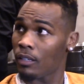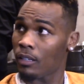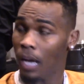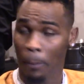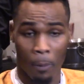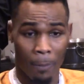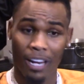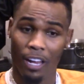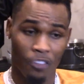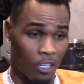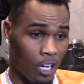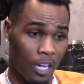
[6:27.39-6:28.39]
I put my life
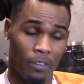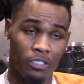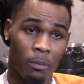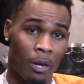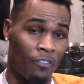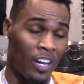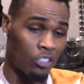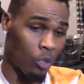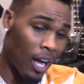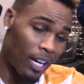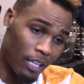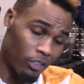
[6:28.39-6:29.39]
on the line every time I fight, so
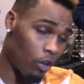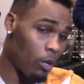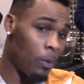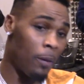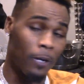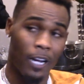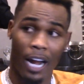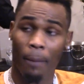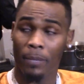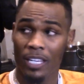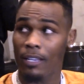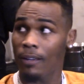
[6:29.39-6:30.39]
I got 30 people that I
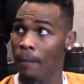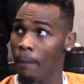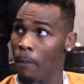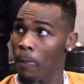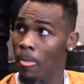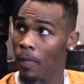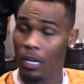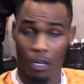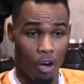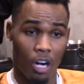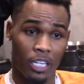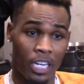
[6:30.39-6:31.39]
beat.
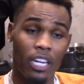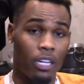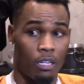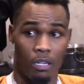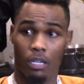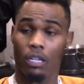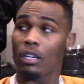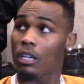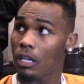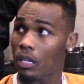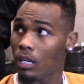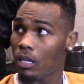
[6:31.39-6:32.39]
Lara did.
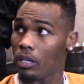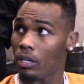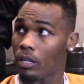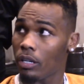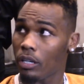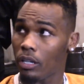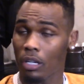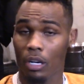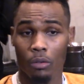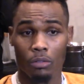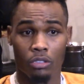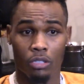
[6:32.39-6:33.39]
You
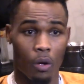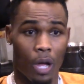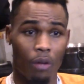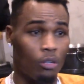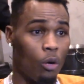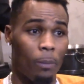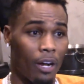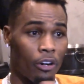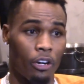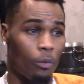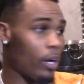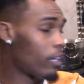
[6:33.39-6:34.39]
know, so I don't know about
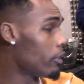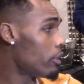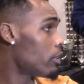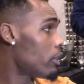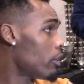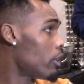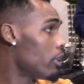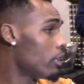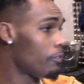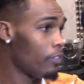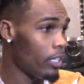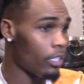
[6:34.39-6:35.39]
her record. Already
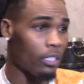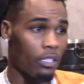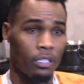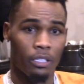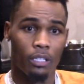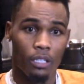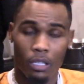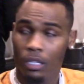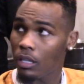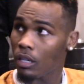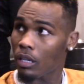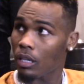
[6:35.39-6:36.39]
undefeated.
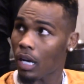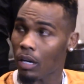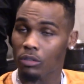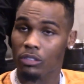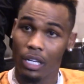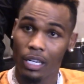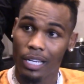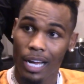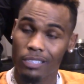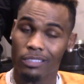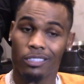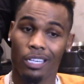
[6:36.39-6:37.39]
I don't study
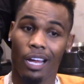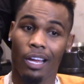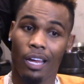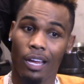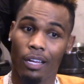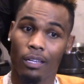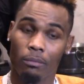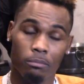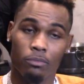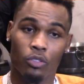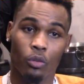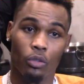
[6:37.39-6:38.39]
guys until
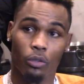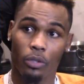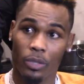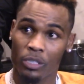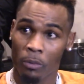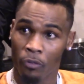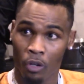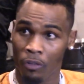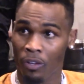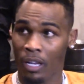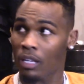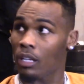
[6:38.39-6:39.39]
2 or 3 weeks before the
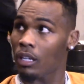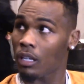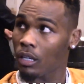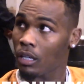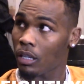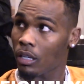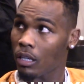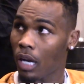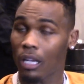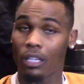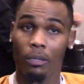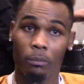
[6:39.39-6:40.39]
fight. I
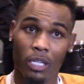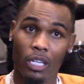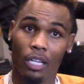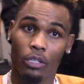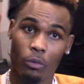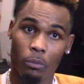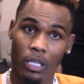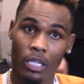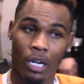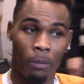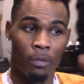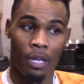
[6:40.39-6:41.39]
live me, I do me,
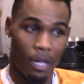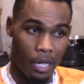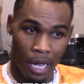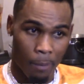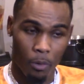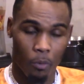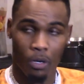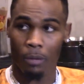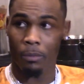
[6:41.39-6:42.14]
and I'm happy where I'm